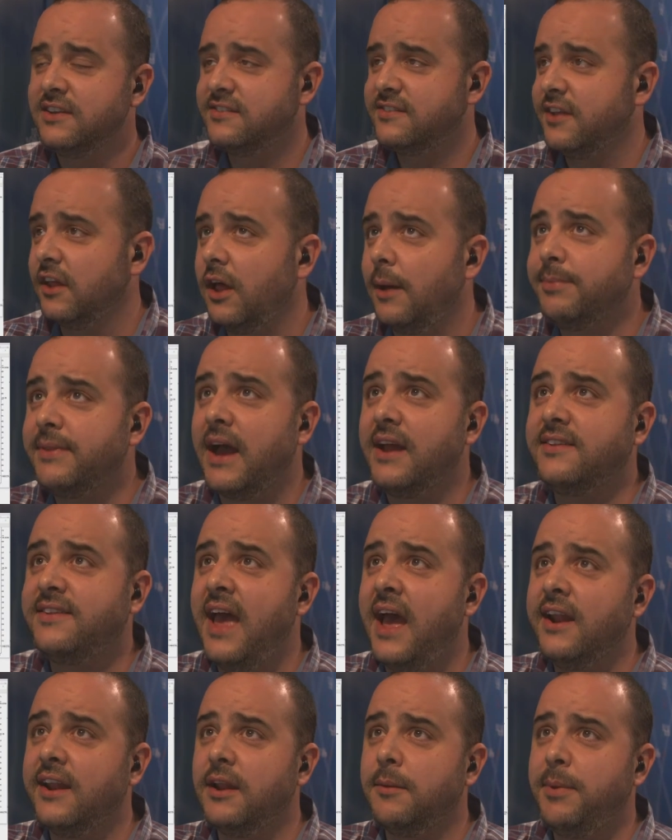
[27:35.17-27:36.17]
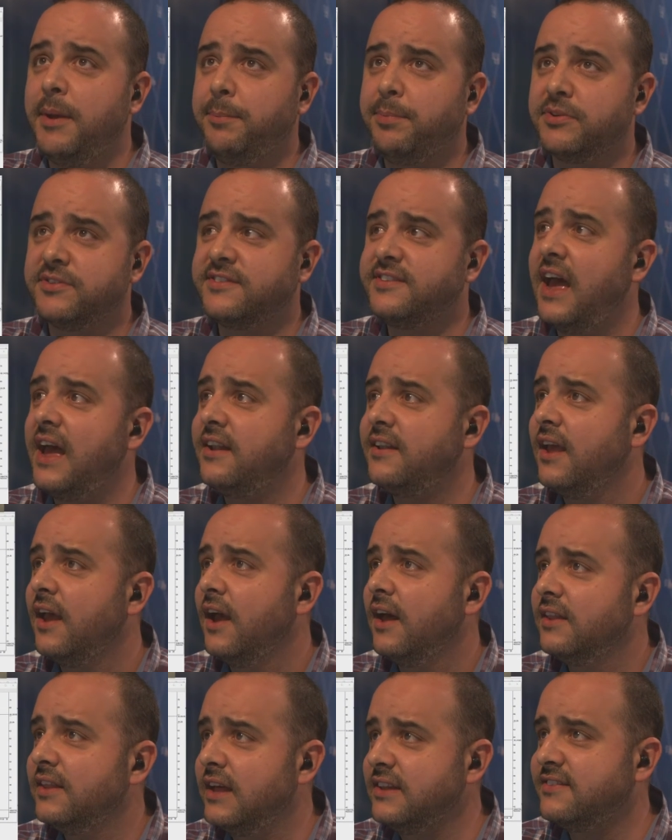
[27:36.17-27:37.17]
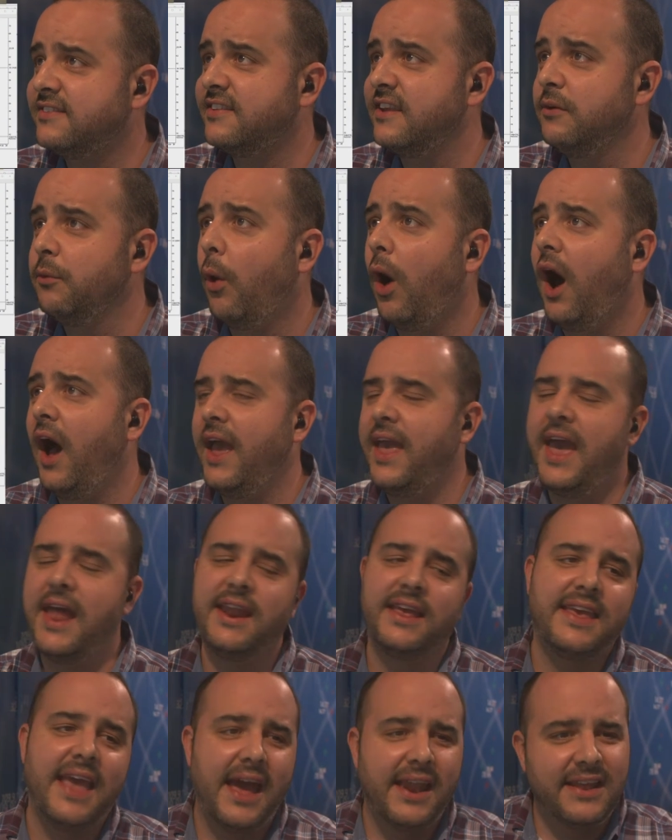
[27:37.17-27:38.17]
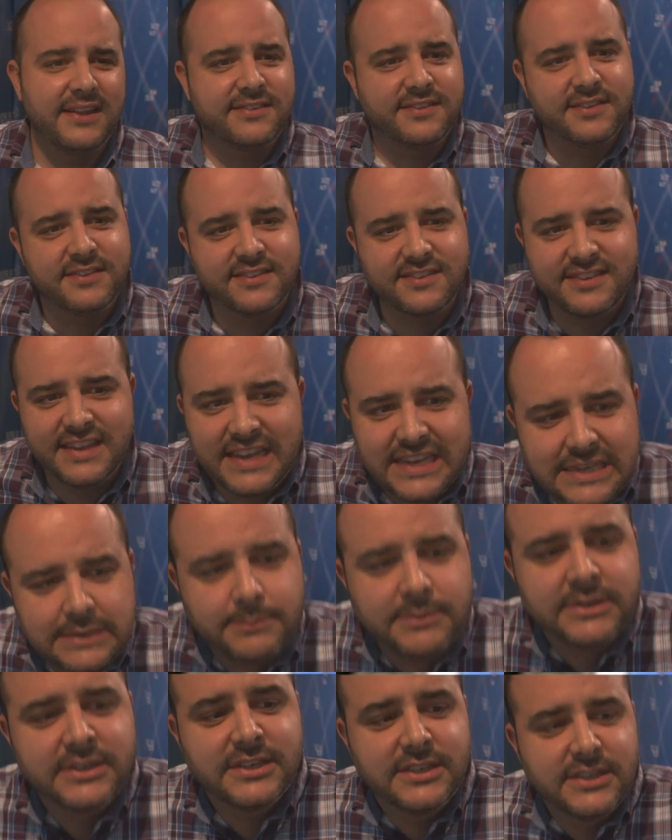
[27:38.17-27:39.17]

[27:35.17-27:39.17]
Still up that 10% and a bit. Let's see why. And again, it's the same